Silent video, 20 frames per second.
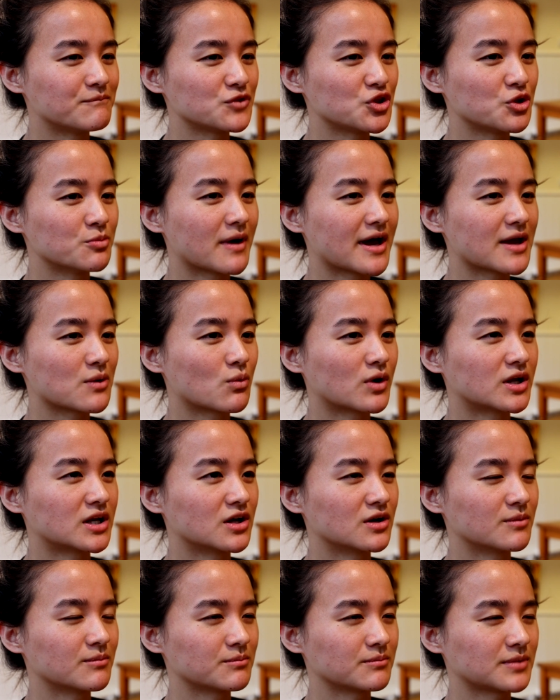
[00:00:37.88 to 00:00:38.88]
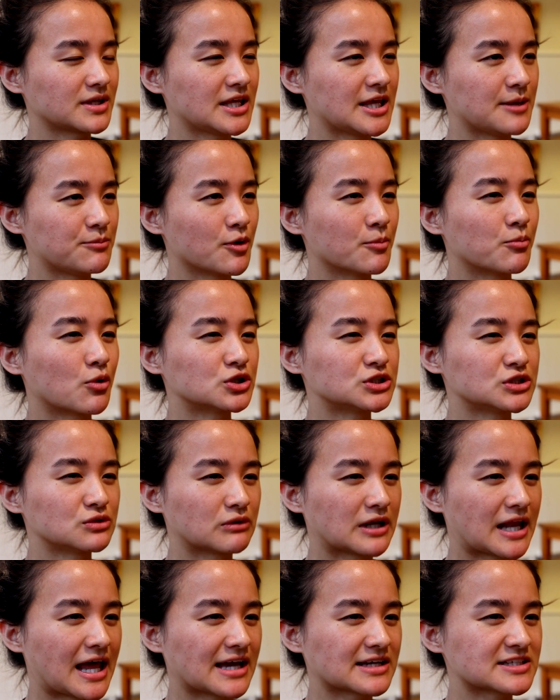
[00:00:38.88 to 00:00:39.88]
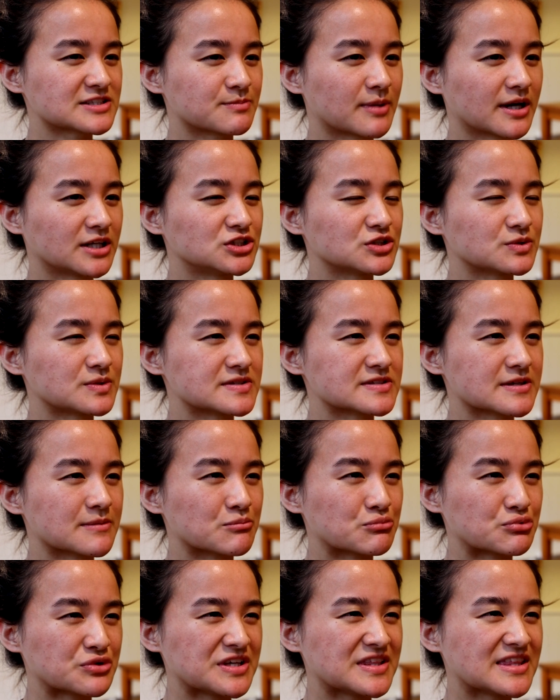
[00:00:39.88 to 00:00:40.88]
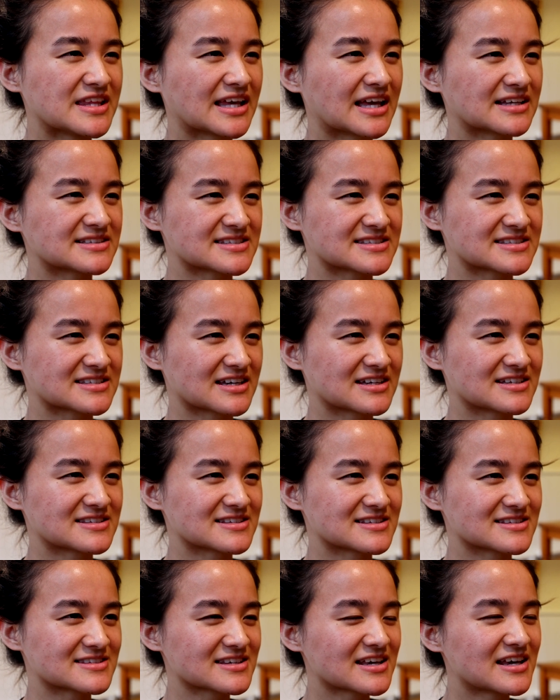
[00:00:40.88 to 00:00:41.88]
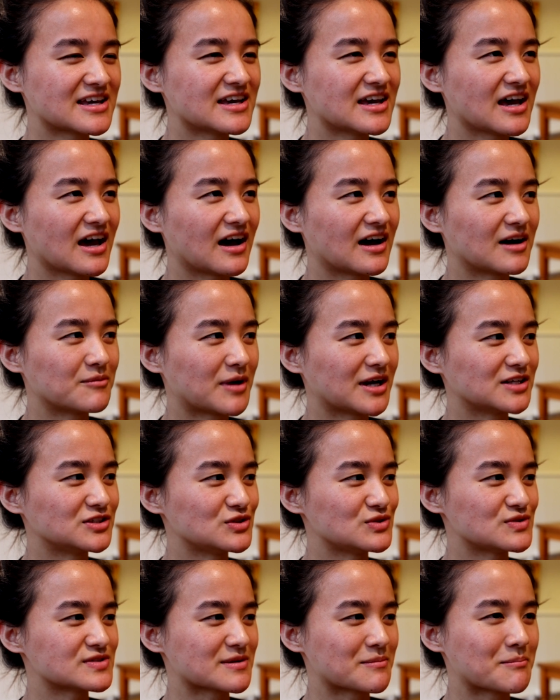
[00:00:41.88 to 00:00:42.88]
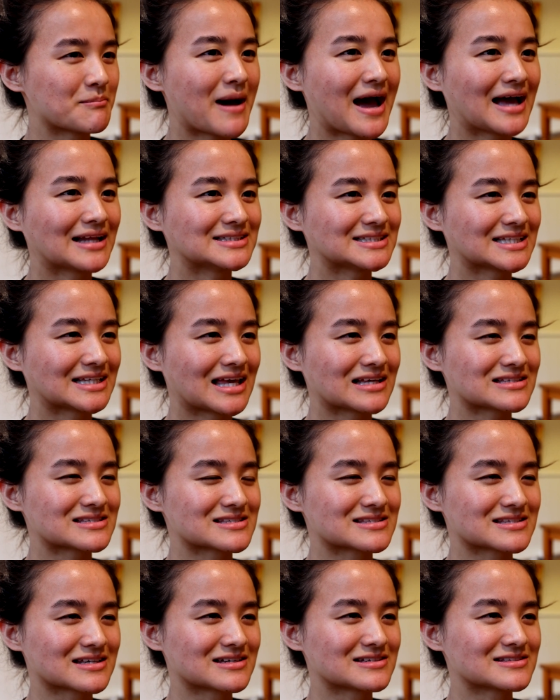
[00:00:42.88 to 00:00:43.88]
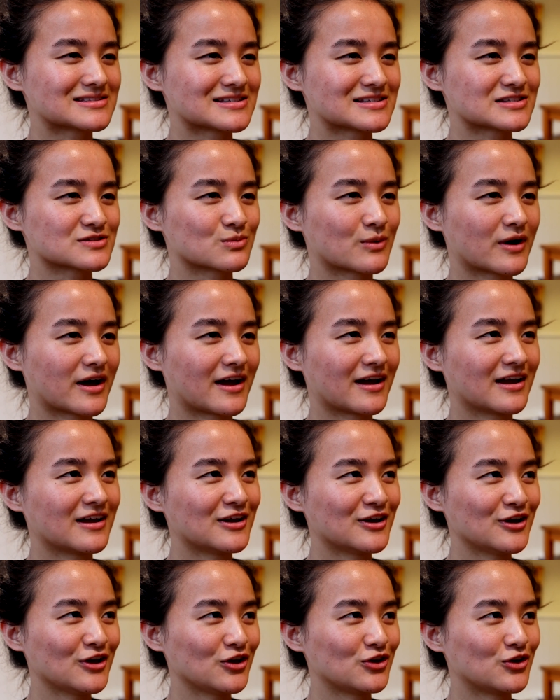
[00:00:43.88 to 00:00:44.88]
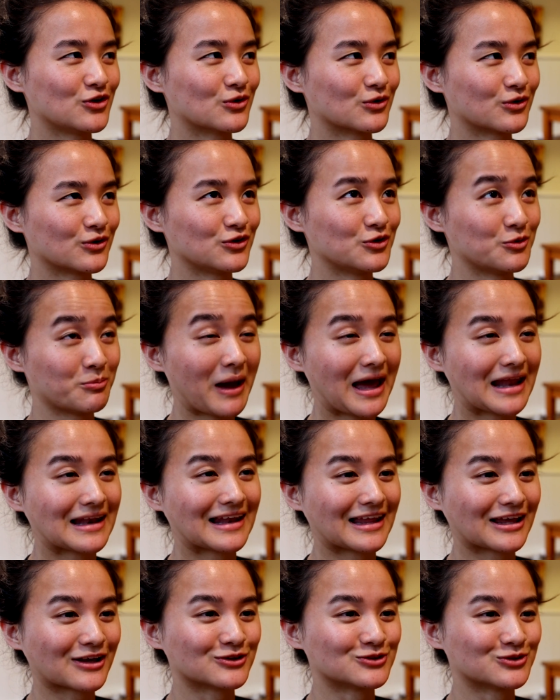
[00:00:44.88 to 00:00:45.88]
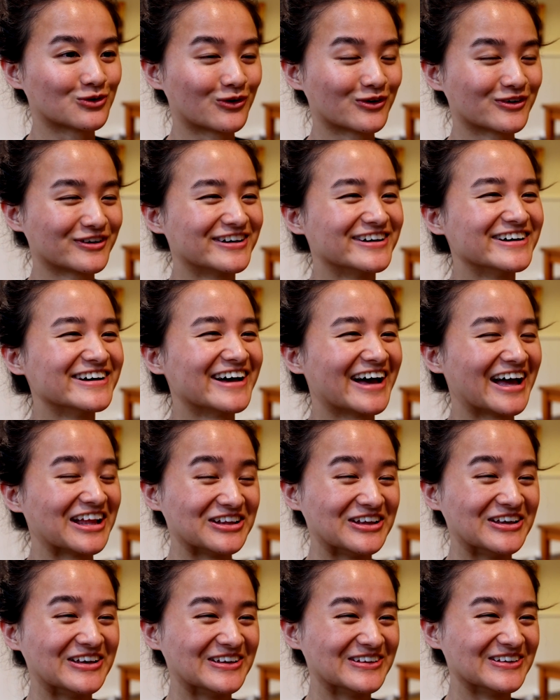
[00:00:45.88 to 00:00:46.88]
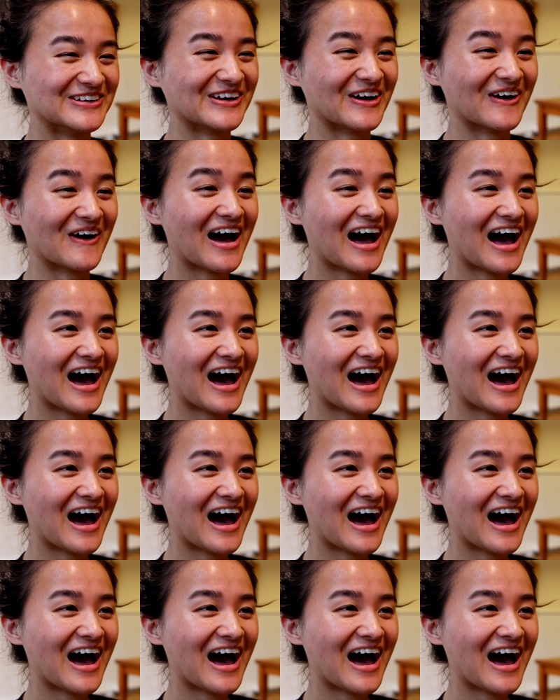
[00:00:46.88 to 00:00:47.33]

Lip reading: you might want to keep your body relaxed by doing some breathing exercises. I do some panting exercises where you pant like a dog and you go